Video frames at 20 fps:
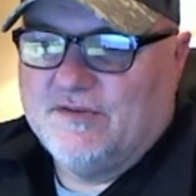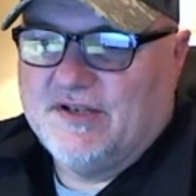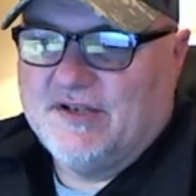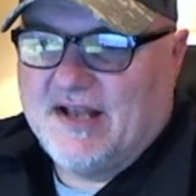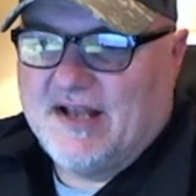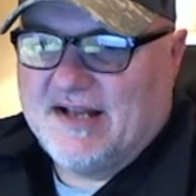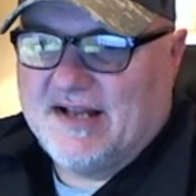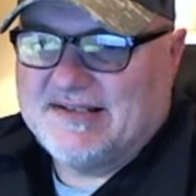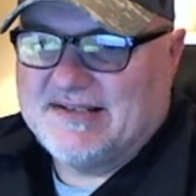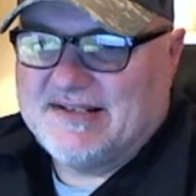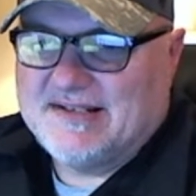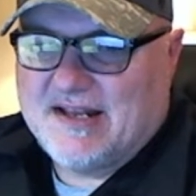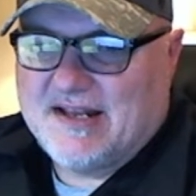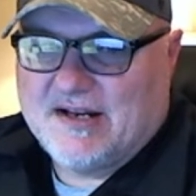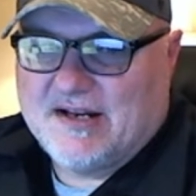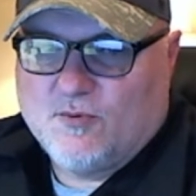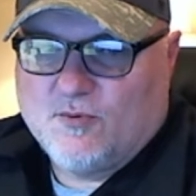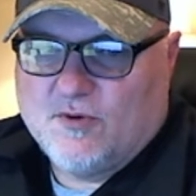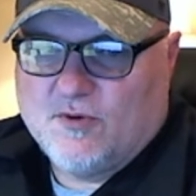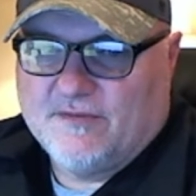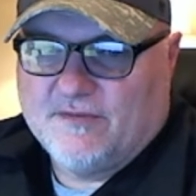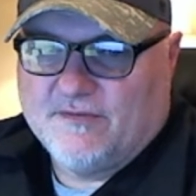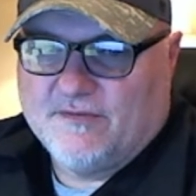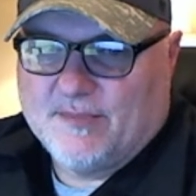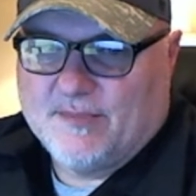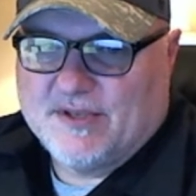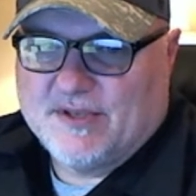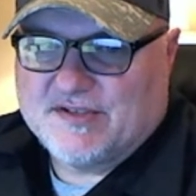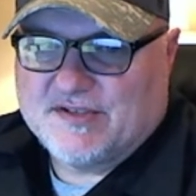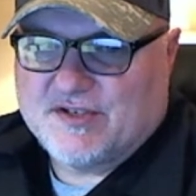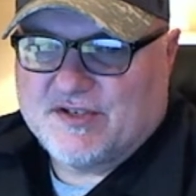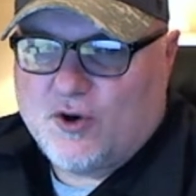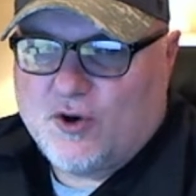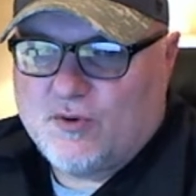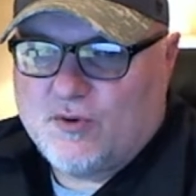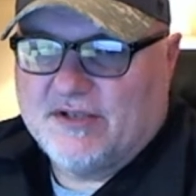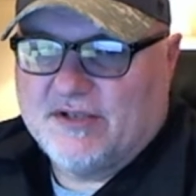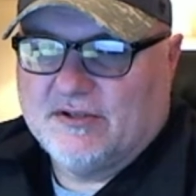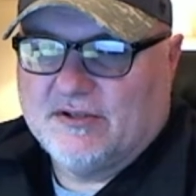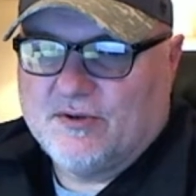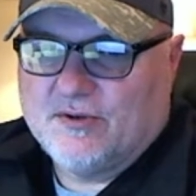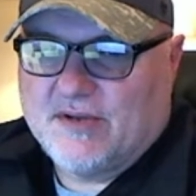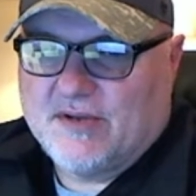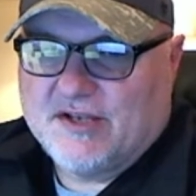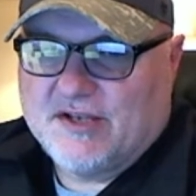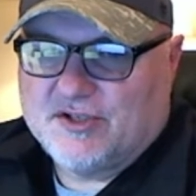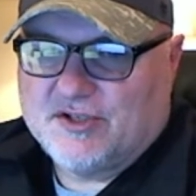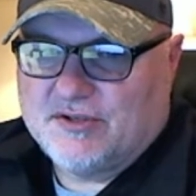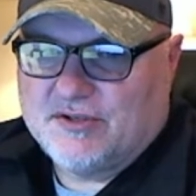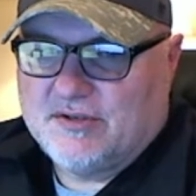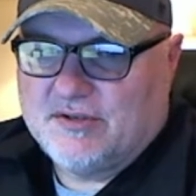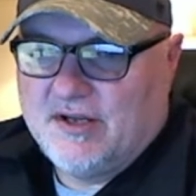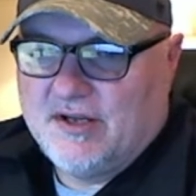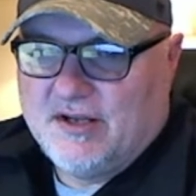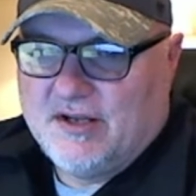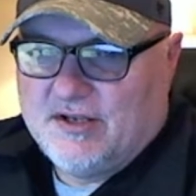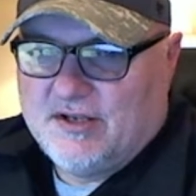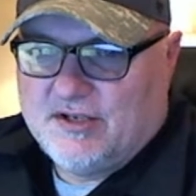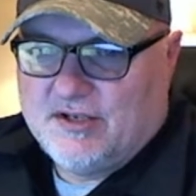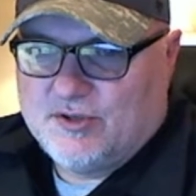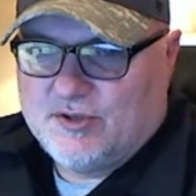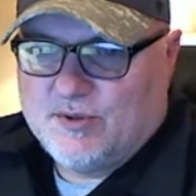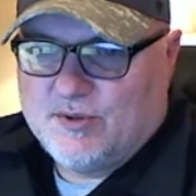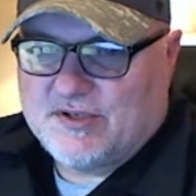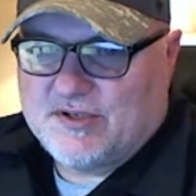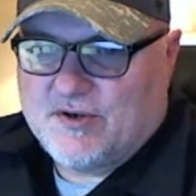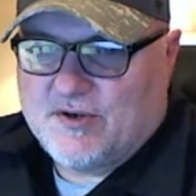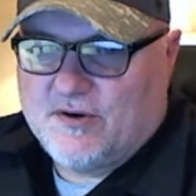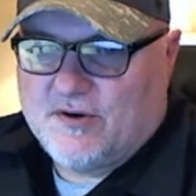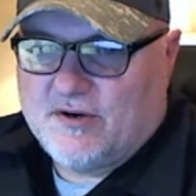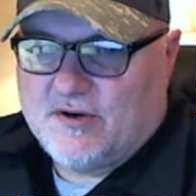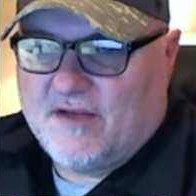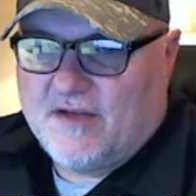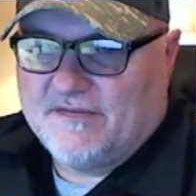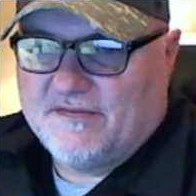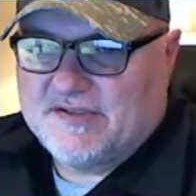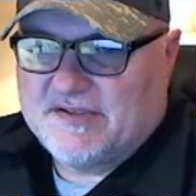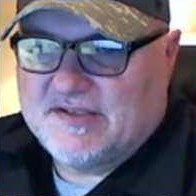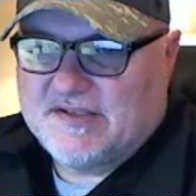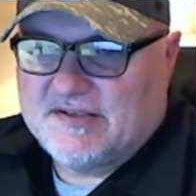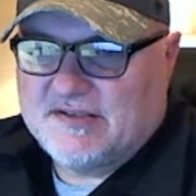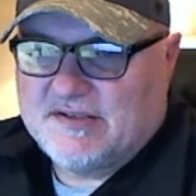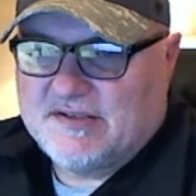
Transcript: in 1991 from its Skokie location to its current offices